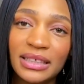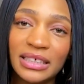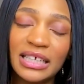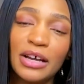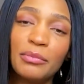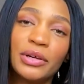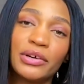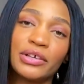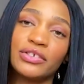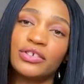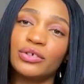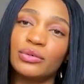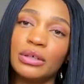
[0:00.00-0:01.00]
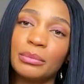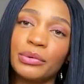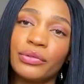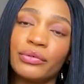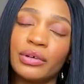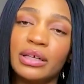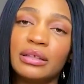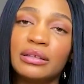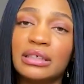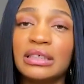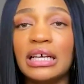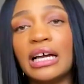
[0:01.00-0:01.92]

This is how Americans do number three. This